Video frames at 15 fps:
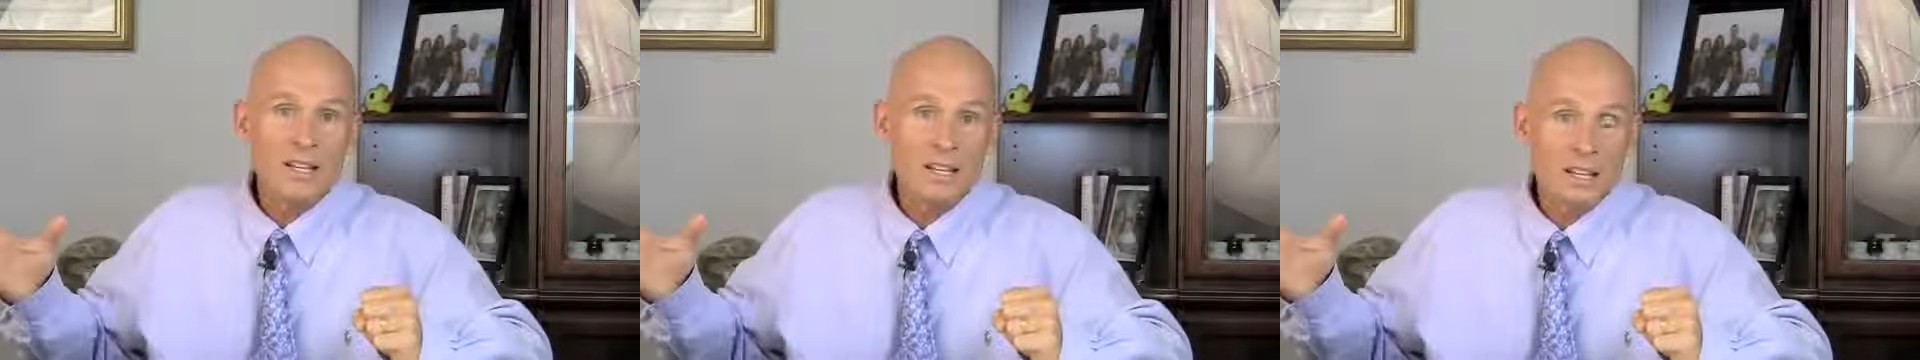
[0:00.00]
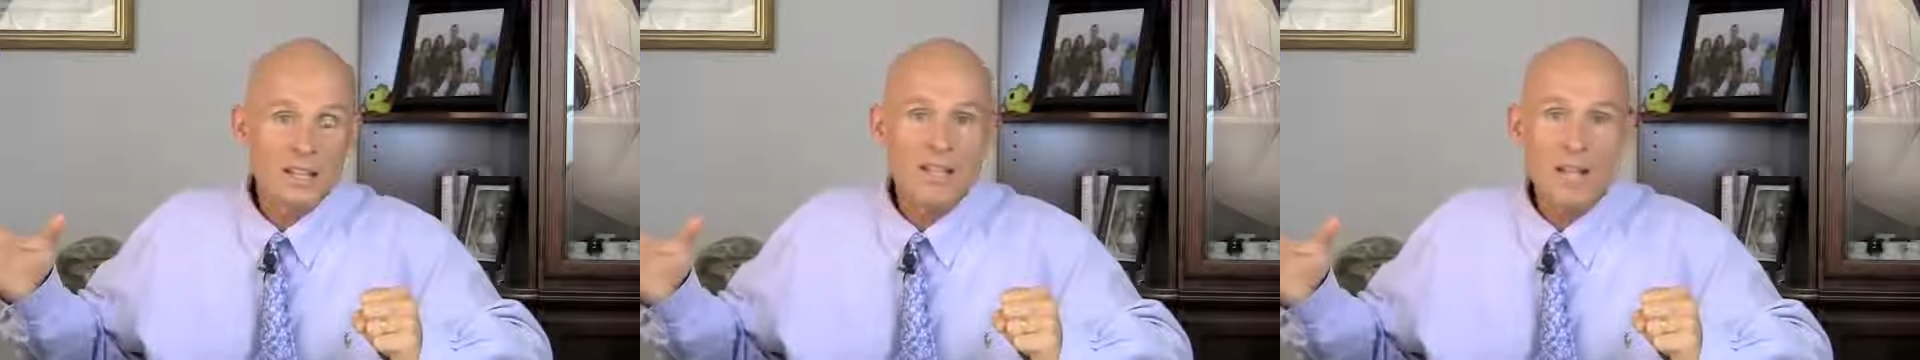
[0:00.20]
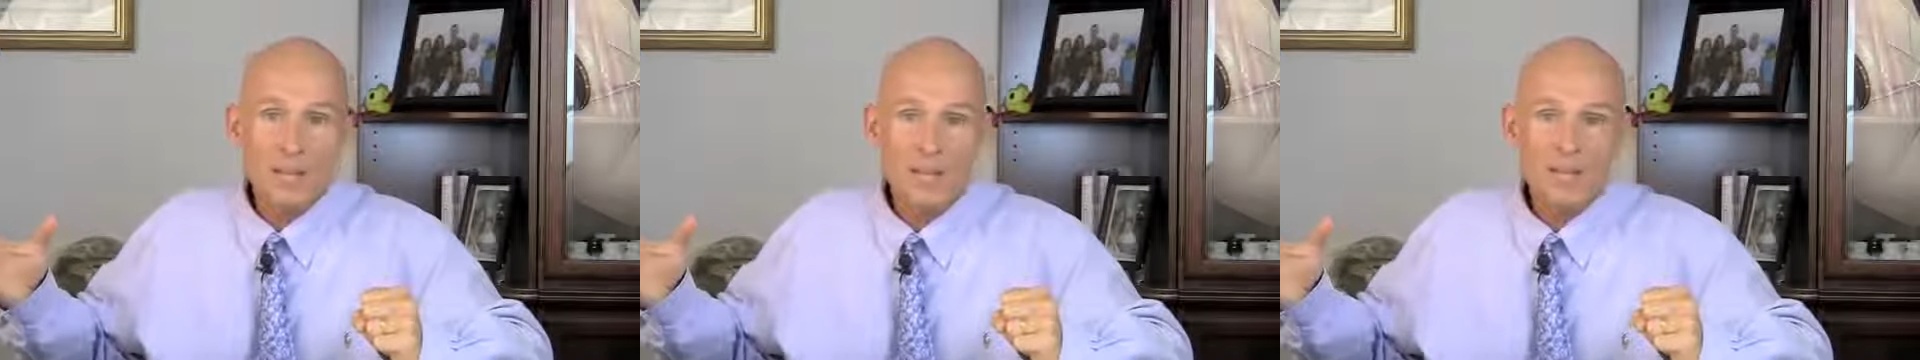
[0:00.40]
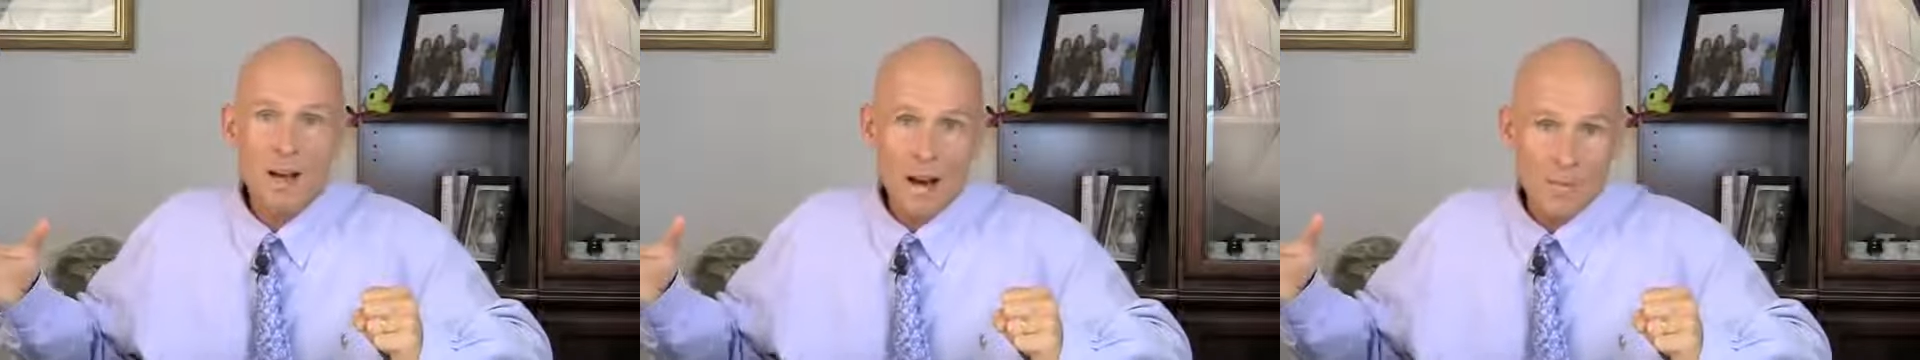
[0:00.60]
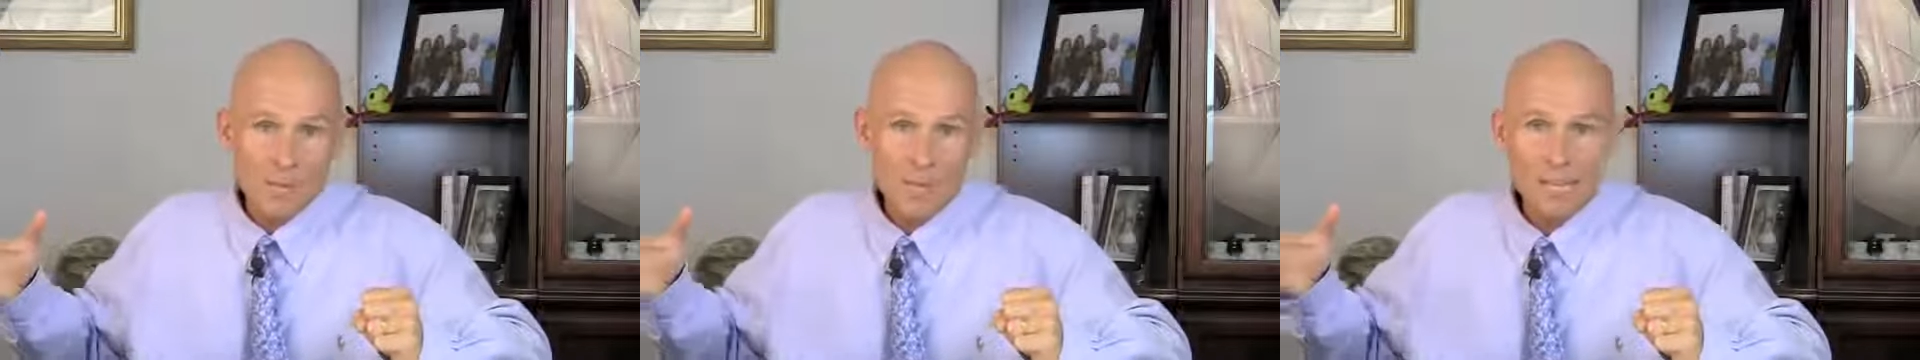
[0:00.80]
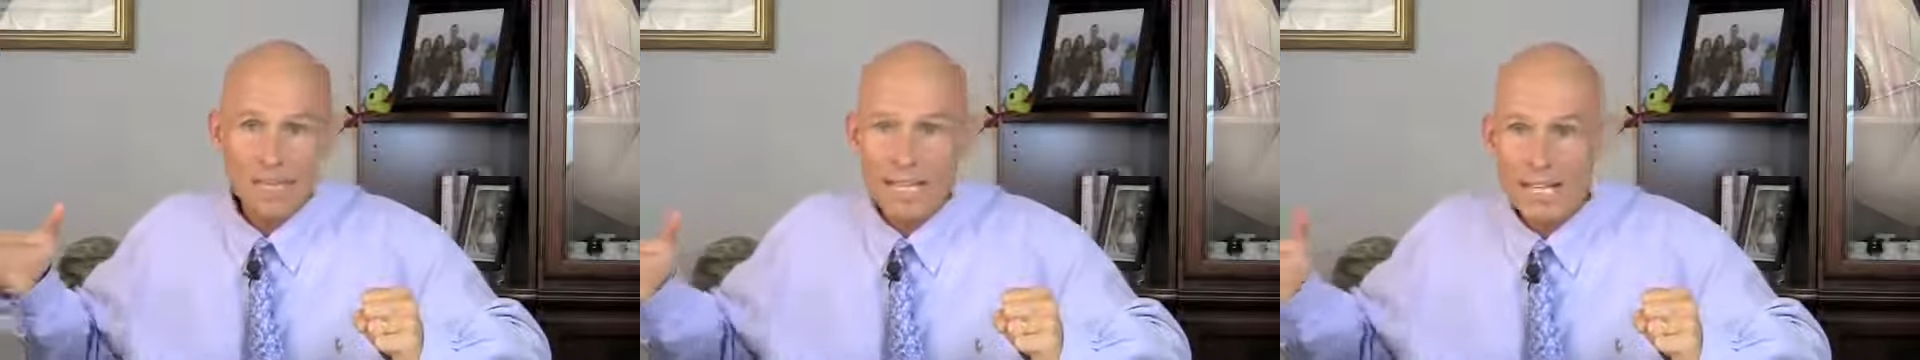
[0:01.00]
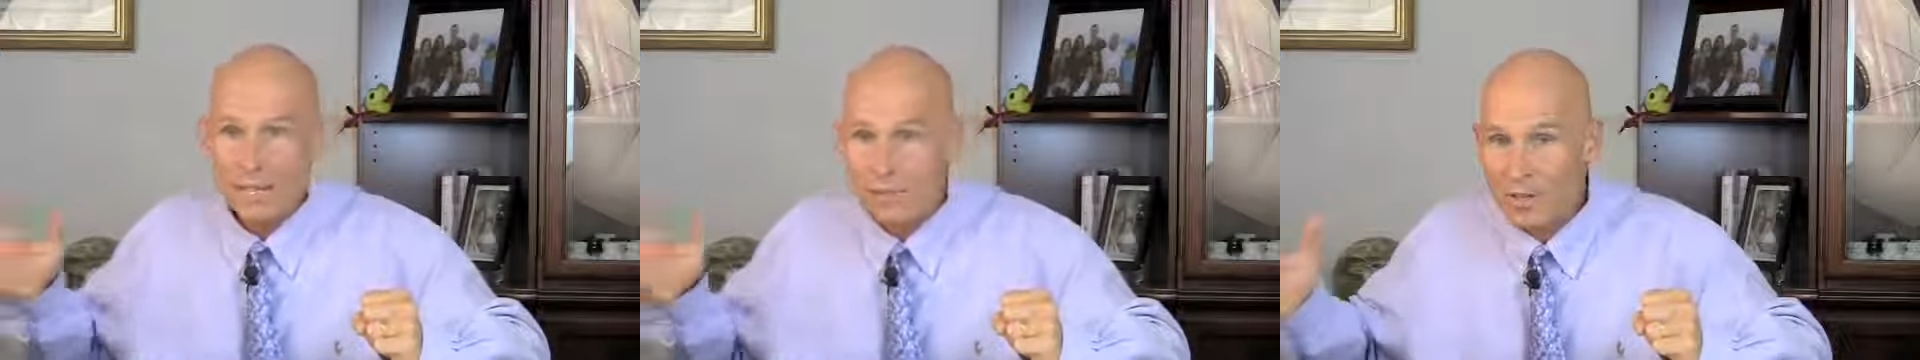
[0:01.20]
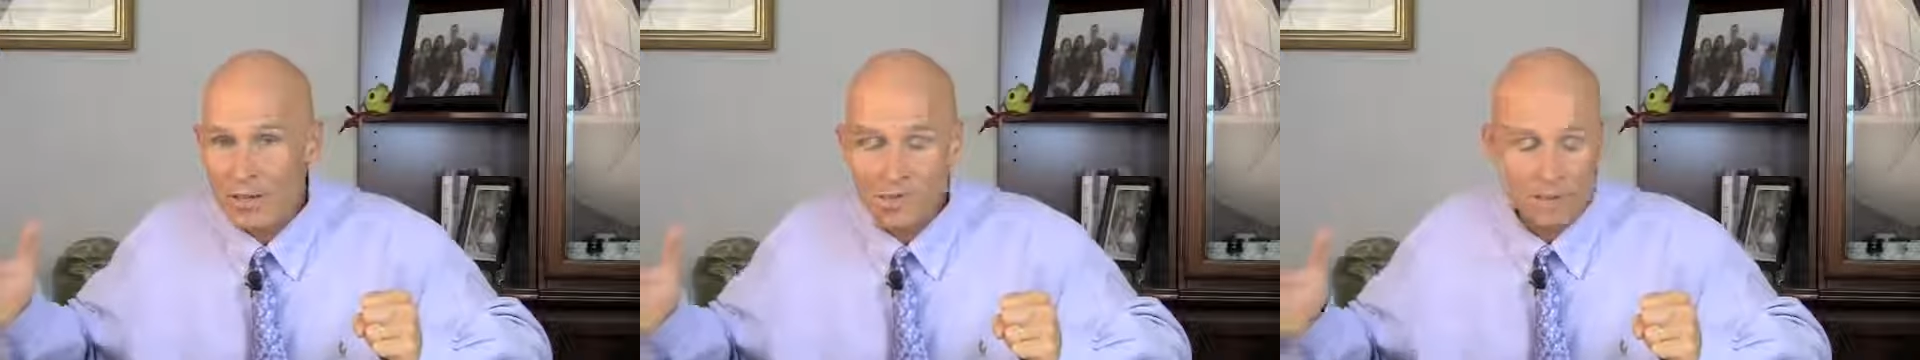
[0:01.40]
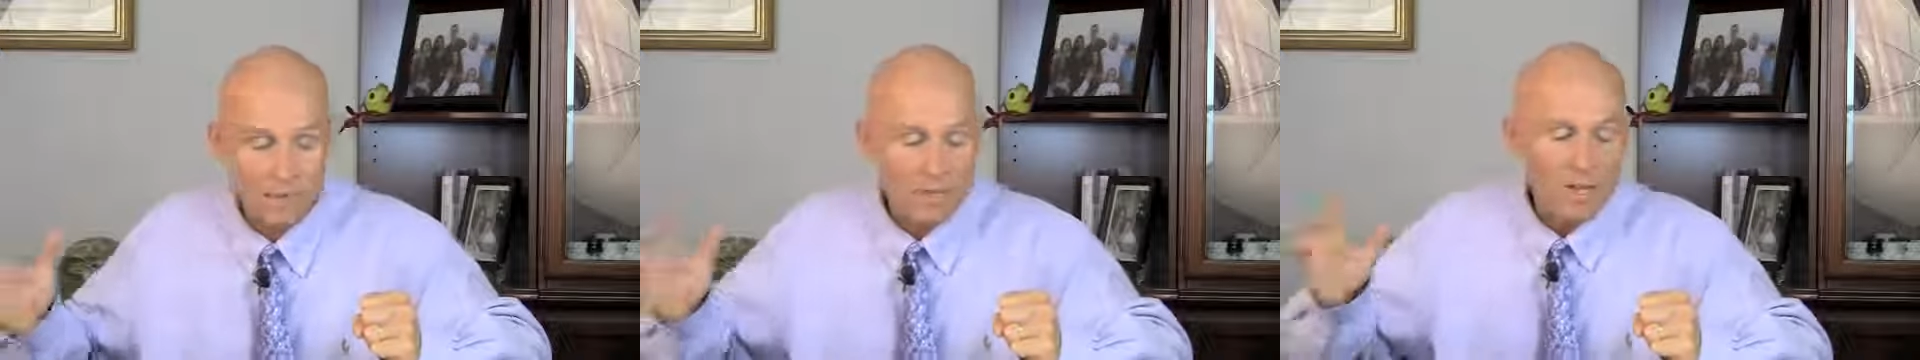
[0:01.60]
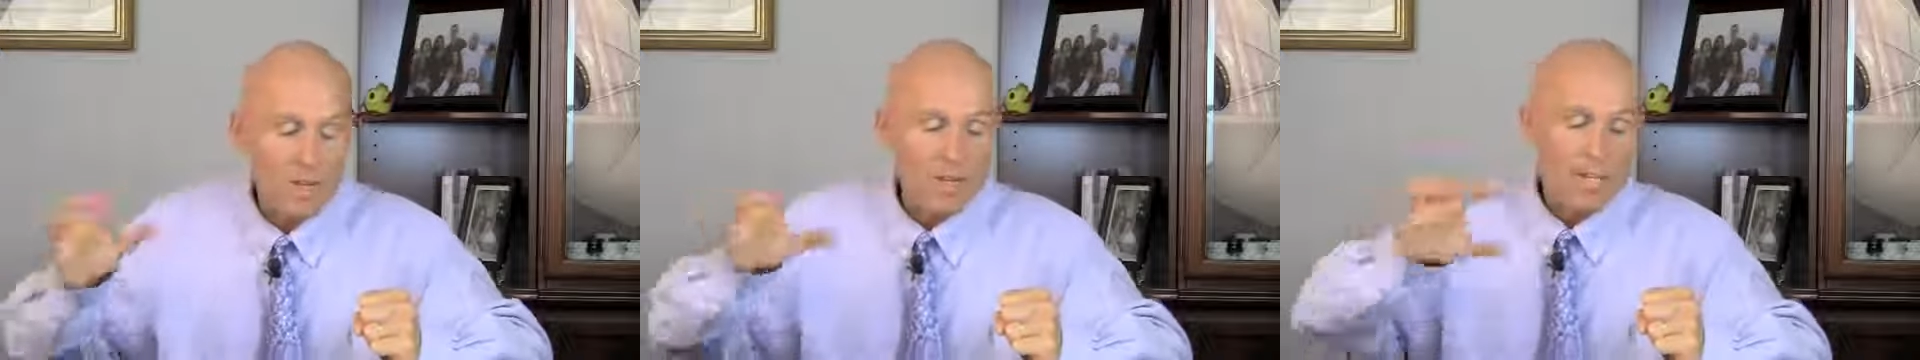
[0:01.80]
insoluble fibers to get rid of them.